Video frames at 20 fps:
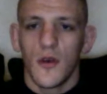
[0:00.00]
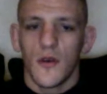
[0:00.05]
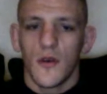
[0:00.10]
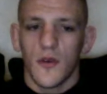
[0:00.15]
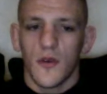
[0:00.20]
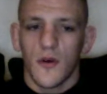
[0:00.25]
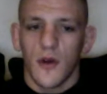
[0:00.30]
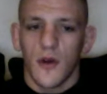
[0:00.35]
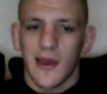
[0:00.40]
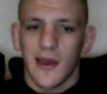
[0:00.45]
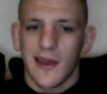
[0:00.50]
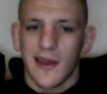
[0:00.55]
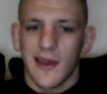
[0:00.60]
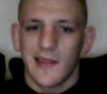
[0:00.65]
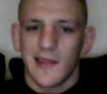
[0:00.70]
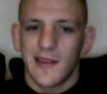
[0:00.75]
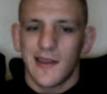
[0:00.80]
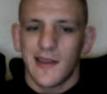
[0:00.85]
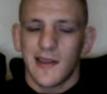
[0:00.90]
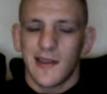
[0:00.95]
So I kind
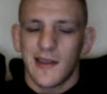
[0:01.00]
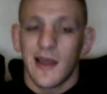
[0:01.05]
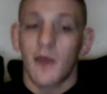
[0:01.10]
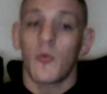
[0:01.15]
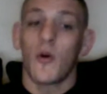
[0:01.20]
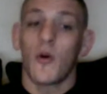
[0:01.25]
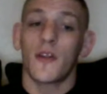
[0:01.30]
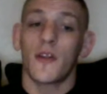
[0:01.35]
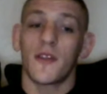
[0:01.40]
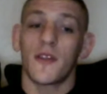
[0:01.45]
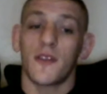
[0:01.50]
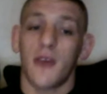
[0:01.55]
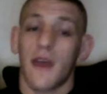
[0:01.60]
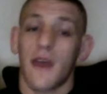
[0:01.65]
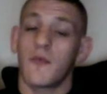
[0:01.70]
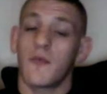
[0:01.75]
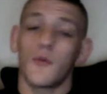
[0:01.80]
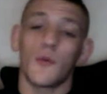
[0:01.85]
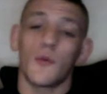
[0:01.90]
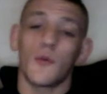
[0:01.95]
of didn't. I wanted to.
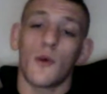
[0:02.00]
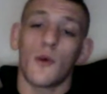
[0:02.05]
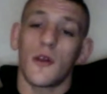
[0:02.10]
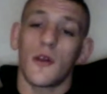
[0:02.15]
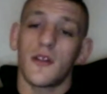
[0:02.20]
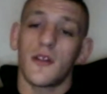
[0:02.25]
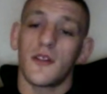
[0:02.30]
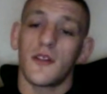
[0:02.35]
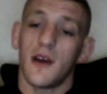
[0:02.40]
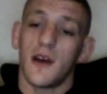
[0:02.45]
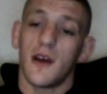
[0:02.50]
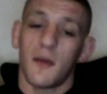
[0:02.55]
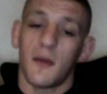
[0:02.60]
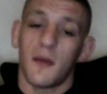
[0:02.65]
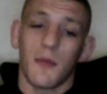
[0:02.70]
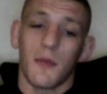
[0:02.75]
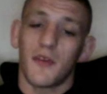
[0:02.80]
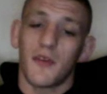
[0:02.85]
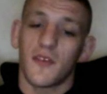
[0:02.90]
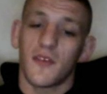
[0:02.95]
Everyone wanted.
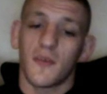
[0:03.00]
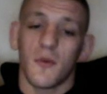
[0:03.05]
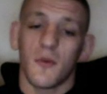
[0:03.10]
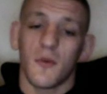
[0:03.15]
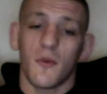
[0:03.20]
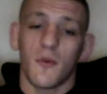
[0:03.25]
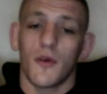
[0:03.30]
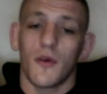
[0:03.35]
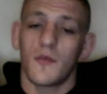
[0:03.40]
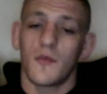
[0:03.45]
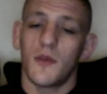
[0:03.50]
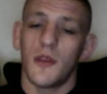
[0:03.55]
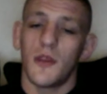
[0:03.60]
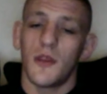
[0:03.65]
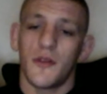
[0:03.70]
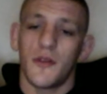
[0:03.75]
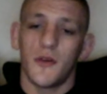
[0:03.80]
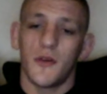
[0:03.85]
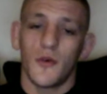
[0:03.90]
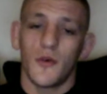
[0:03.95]
My principal wanted me
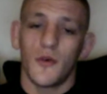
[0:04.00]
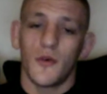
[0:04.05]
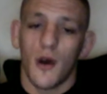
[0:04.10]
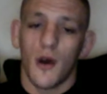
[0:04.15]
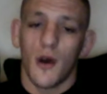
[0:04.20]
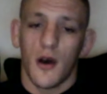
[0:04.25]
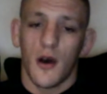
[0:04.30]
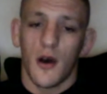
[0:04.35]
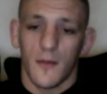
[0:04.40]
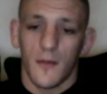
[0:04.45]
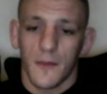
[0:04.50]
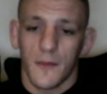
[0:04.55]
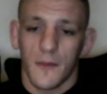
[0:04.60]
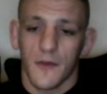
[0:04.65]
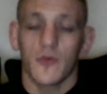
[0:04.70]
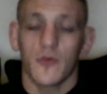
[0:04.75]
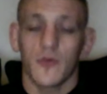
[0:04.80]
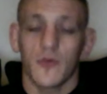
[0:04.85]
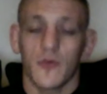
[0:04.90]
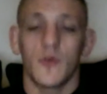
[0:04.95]
to do
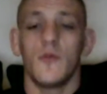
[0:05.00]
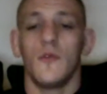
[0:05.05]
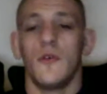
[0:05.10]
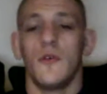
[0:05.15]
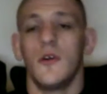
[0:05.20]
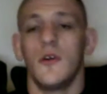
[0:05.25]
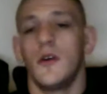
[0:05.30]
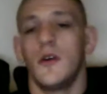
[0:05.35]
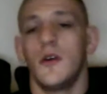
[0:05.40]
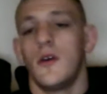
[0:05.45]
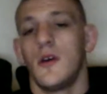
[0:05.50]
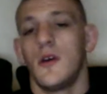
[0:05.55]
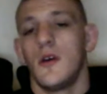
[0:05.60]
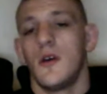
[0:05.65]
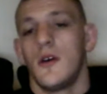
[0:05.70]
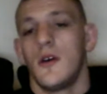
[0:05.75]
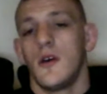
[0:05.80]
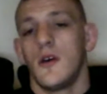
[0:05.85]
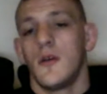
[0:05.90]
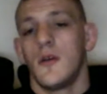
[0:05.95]
crew,
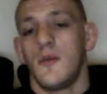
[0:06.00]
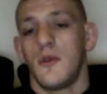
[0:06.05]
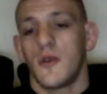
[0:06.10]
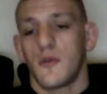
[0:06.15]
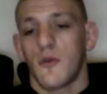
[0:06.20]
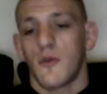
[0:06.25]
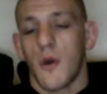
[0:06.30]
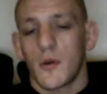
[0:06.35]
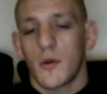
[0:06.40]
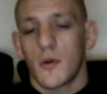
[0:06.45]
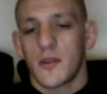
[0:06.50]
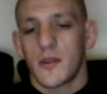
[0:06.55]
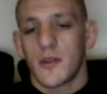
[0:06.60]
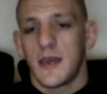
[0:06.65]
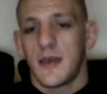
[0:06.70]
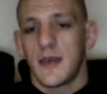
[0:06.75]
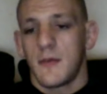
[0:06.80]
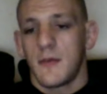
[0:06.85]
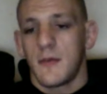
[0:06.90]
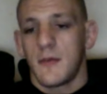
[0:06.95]
be on the rowing
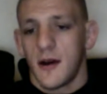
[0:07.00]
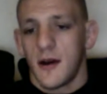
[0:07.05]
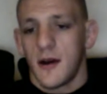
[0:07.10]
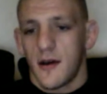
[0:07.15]
team.